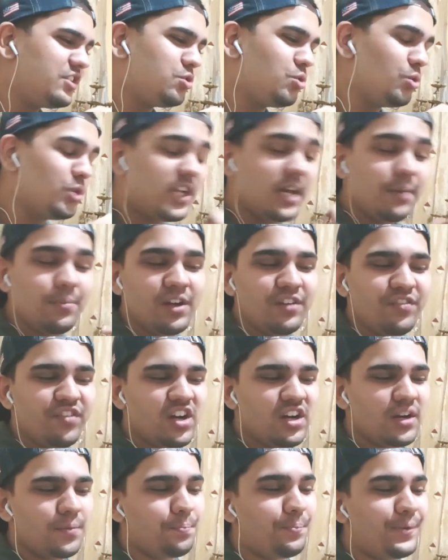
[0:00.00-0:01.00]
suitable
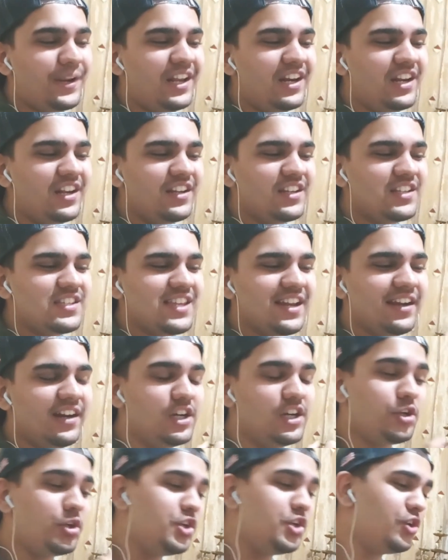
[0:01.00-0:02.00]
for a pre-release
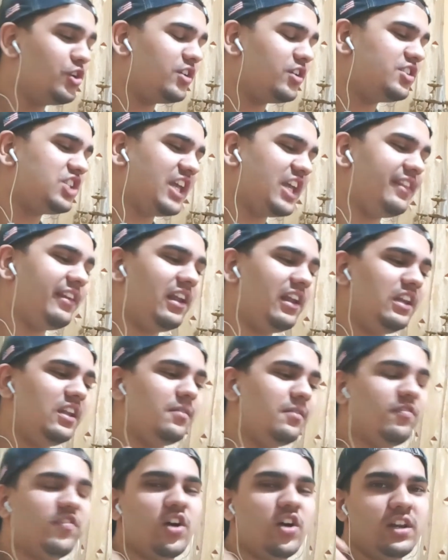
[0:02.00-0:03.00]
single too. You know,
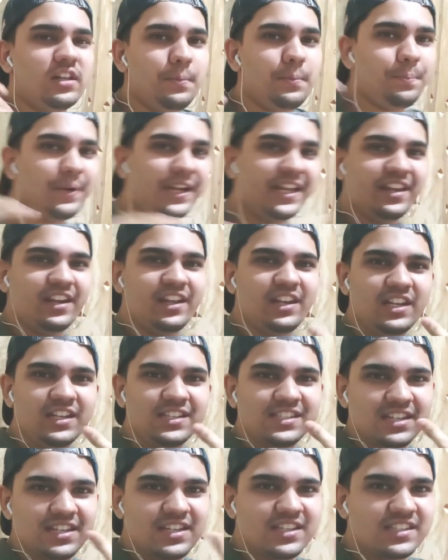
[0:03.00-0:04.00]
generally for the
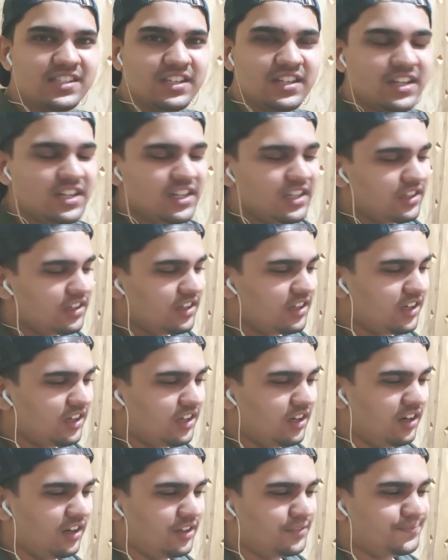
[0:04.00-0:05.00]
pre-releases,
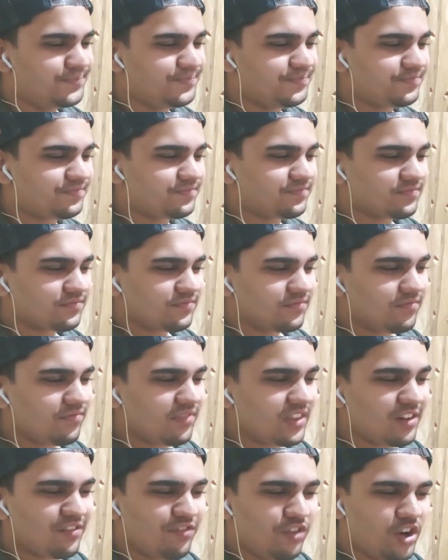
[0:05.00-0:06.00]

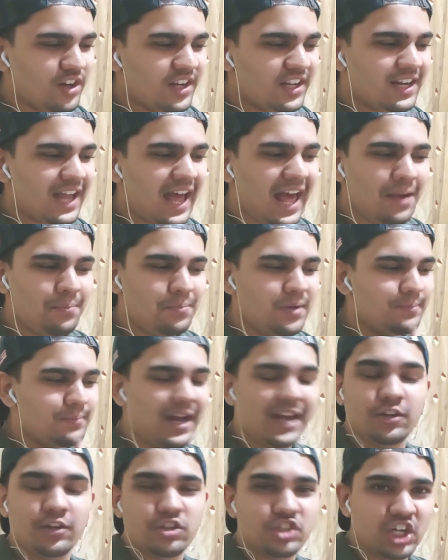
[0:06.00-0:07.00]
for an album,
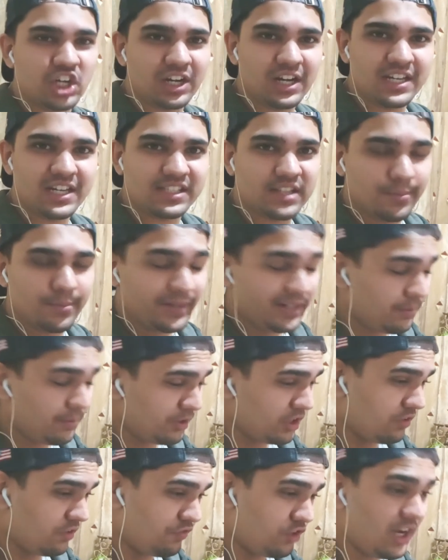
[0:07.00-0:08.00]
I know ChungHa is coming up
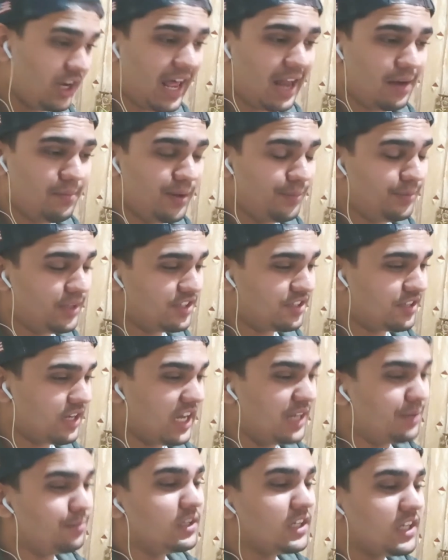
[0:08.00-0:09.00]
with a full album this
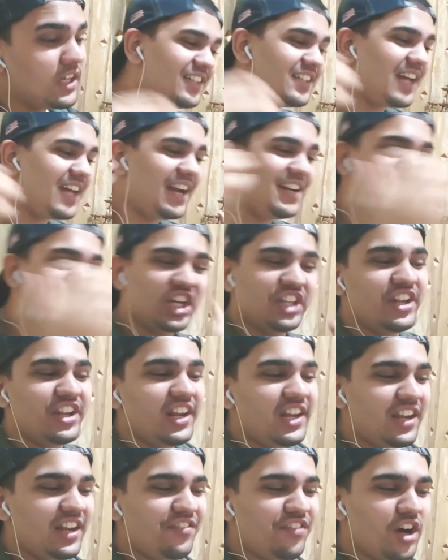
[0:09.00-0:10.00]
time, and
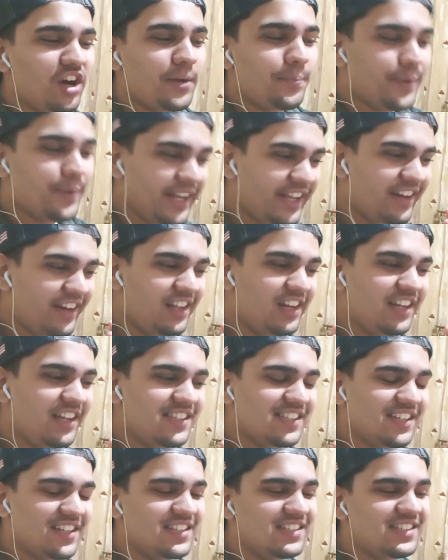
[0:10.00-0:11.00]
generally for
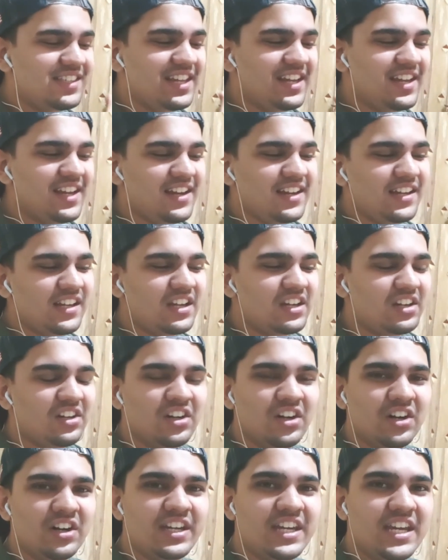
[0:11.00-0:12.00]
pre-releases they
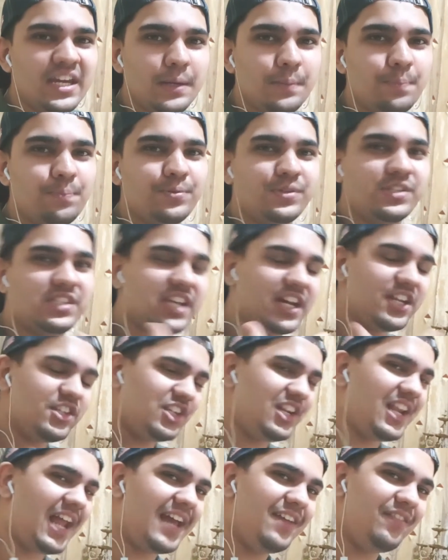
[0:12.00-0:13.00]
keep such
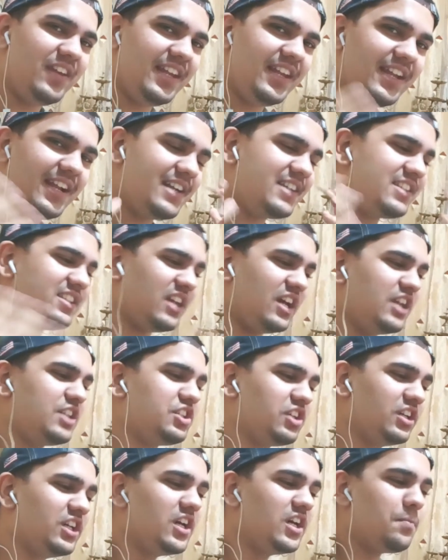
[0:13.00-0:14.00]
lively and
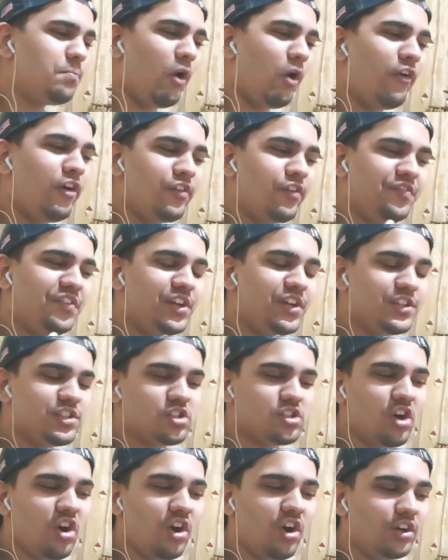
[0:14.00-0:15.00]
such powerful
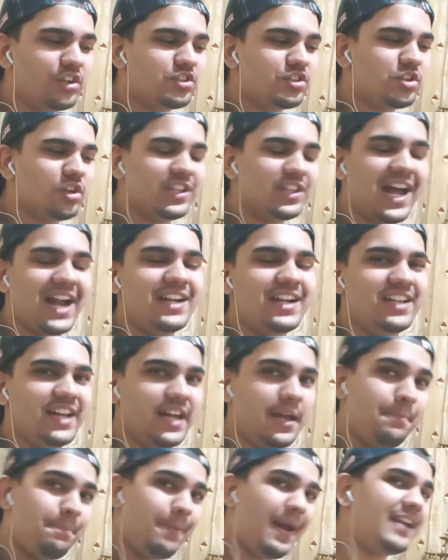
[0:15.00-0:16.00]
songs so that
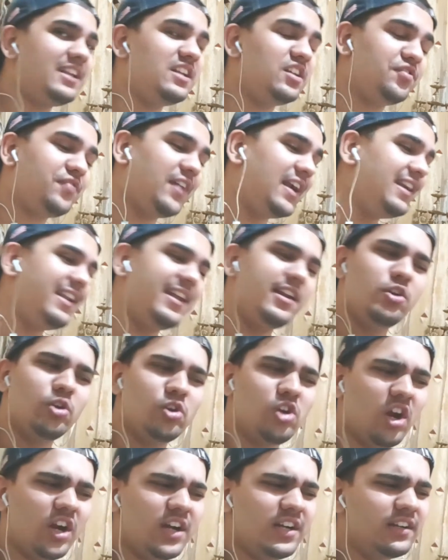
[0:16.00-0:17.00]
the impact is felt. They
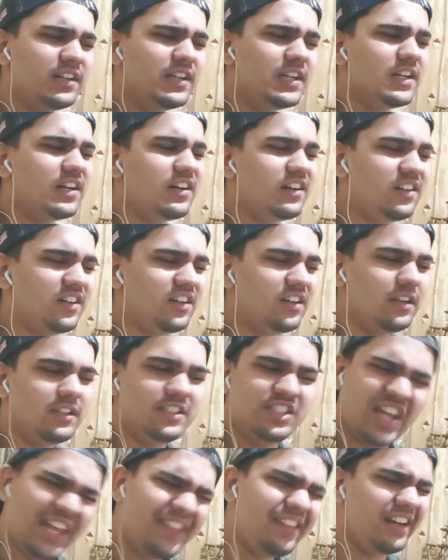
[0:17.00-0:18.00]
do not
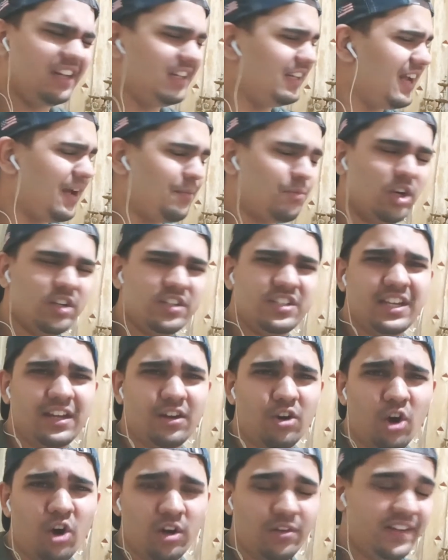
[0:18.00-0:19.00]
generally, I'm not
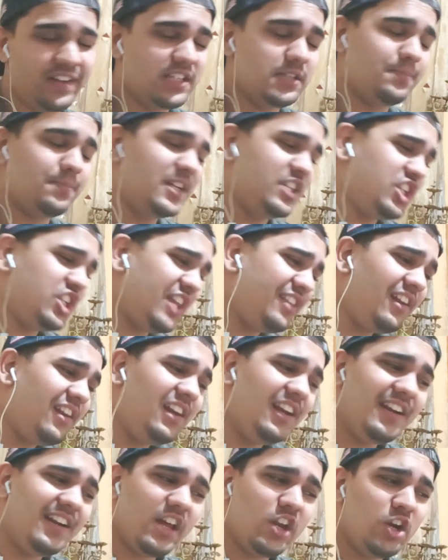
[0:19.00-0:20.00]
saying always, but
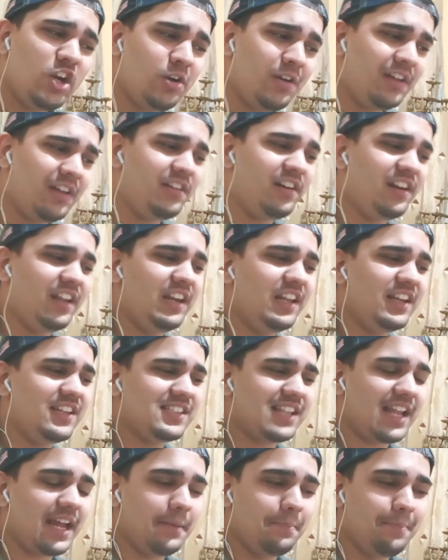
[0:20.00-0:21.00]
generally they do not
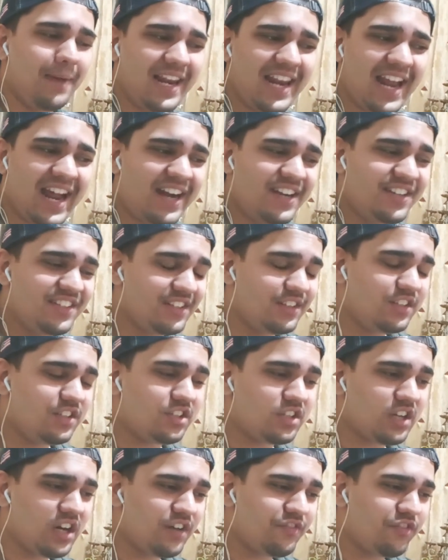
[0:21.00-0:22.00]
release like ballads and
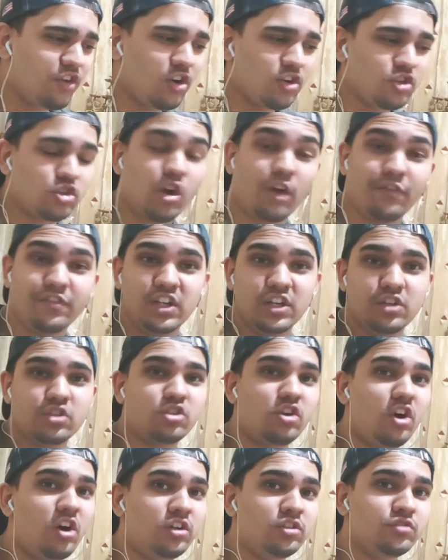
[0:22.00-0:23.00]
stuff or softer
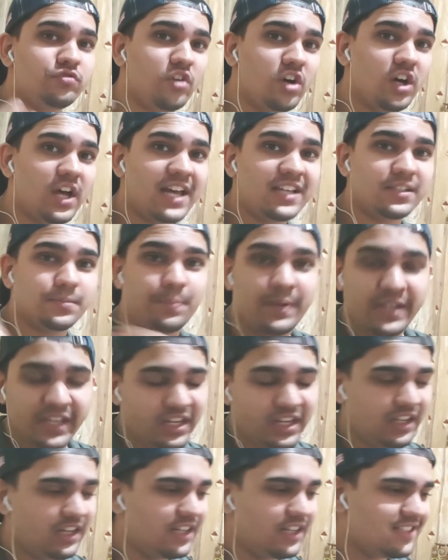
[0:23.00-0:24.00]
songs for as
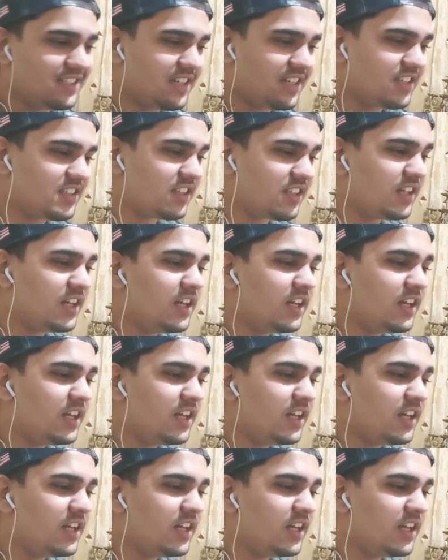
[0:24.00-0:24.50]
pre-releases.